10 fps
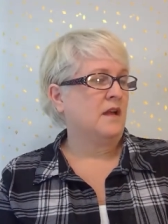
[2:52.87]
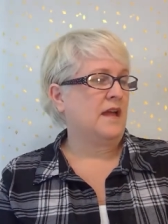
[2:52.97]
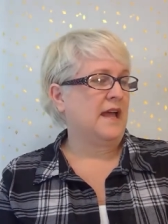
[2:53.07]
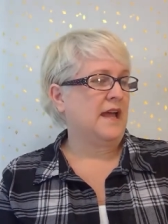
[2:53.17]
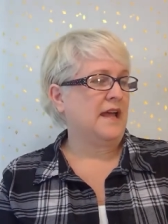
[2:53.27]

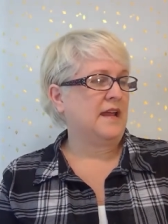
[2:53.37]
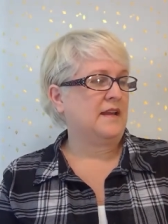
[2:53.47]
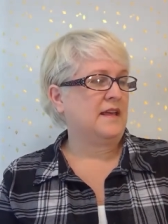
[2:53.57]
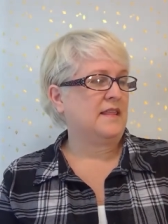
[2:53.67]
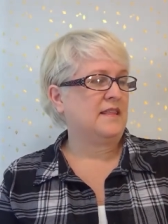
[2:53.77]

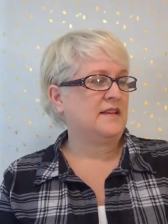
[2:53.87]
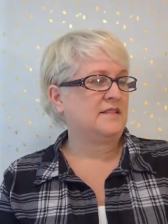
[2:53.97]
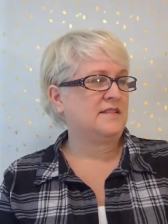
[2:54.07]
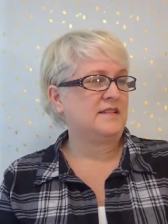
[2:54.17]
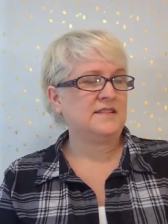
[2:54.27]
And
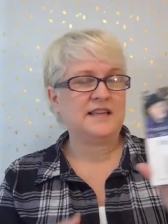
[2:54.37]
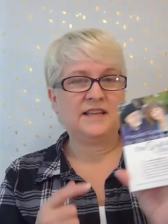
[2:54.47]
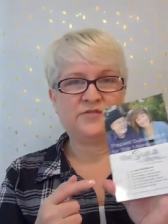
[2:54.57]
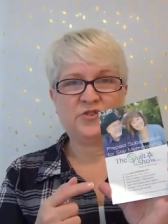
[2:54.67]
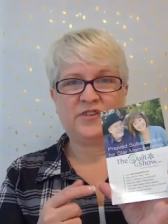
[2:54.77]
this is a
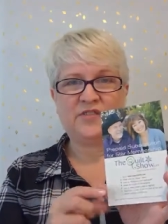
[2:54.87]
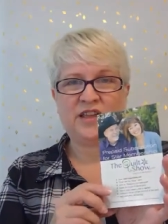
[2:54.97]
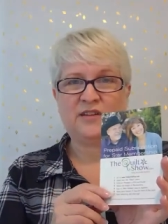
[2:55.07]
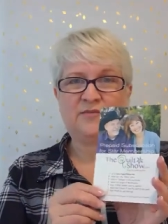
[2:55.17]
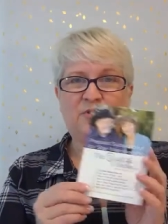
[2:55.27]
gift
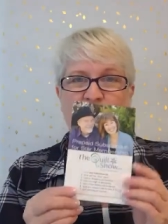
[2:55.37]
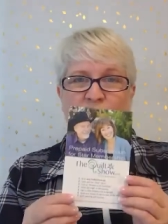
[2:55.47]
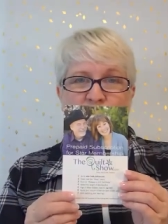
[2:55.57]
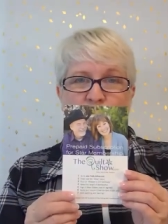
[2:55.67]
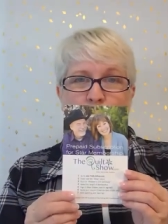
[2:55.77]
certificate for
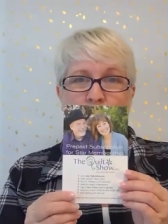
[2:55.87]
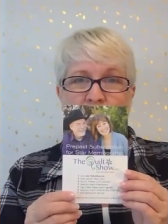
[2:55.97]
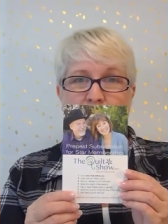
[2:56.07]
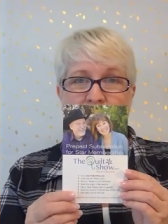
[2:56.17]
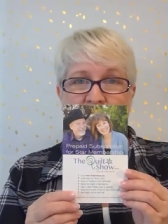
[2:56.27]

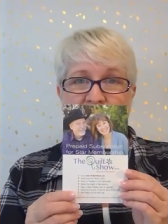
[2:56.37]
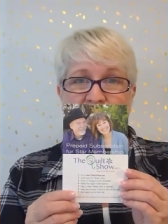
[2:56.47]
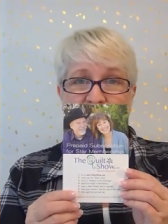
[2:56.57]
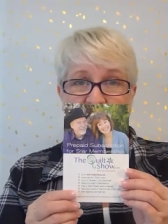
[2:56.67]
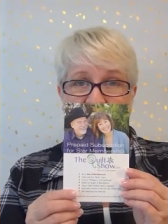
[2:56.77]
one month
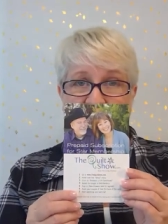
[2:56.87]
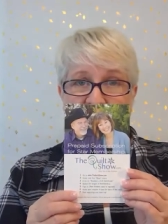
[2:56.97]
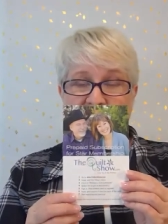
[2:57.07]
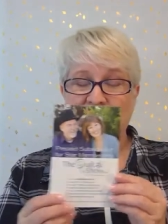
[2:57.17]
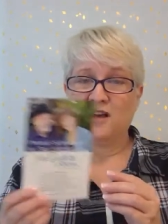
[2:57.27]
free
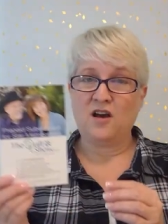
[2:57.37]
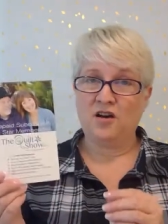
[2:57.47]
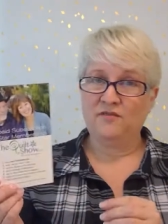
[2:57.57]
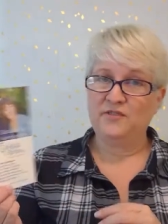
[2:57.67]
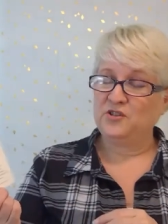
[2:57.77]

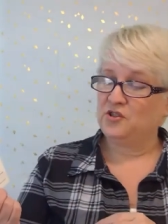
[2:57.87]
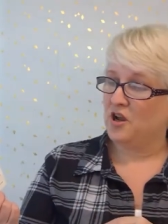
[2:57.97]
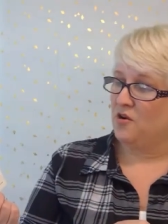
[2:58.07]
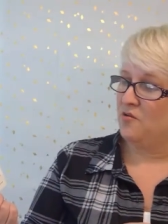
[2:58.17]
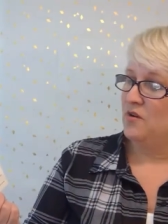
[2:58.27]
of the
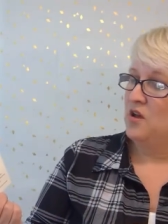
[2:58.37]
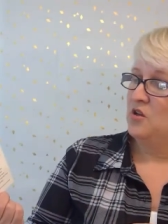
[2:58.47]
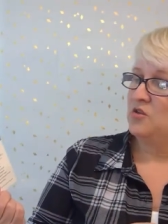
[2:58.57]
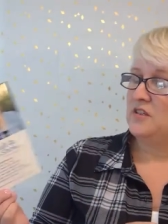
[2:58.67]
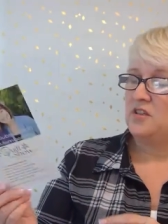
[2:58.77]
show.
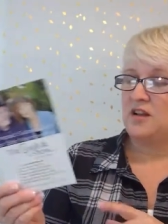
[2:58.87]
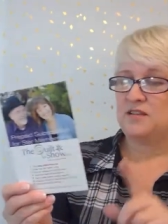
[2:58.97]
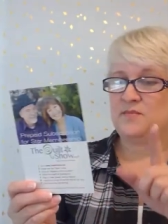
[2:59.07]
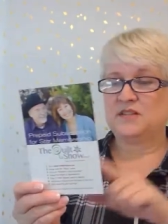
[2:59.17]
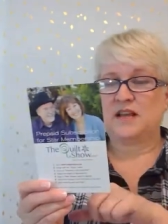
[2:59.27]
So that's
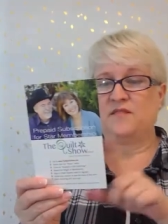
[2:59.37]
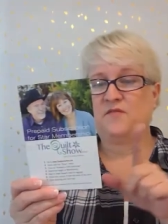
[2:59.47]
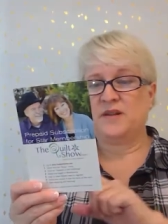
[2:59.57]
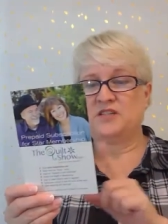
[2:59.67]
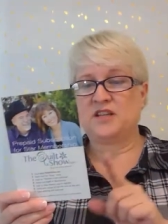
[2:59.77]
awesome. It's got
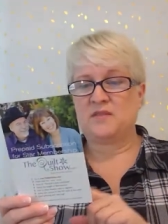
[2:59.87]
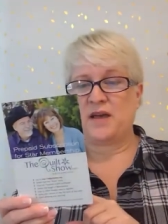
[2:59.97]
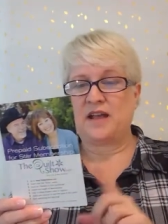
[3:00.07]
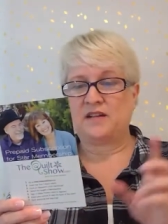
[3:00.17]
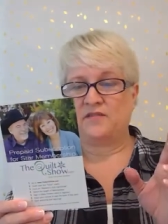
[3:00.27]
information on the
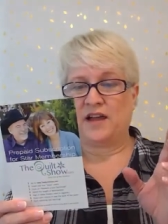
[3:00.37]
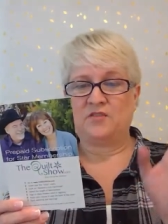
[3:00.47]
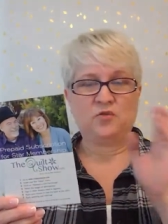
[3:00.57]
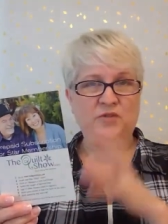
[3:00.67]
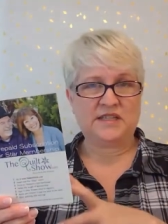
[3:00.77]
back of how
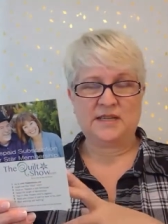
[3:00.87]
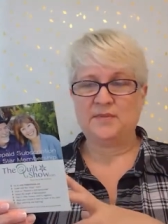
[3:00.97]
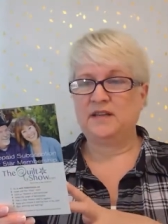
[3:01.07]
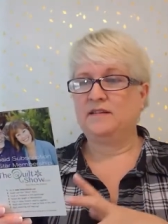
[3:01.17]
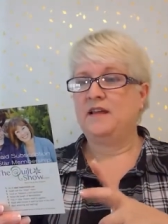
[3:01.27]
to redeem it.